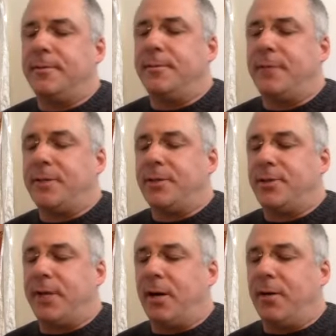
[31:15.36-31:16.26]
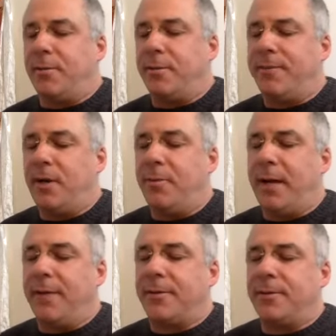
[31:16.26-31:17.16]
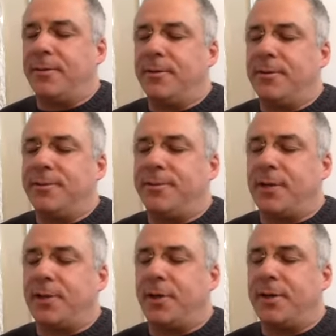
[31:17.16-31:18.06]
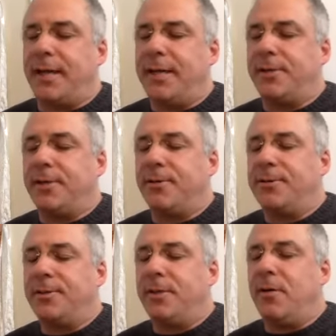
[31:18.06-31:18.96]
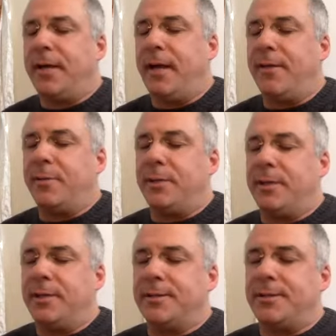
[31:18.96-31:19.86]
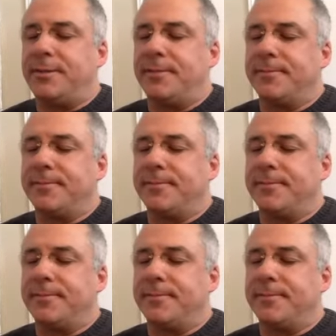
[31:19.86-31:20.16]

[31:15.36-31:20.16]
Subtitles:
and just all the profound path gurus, Vajradhara and Tantra gurus, and all the other Buddhas.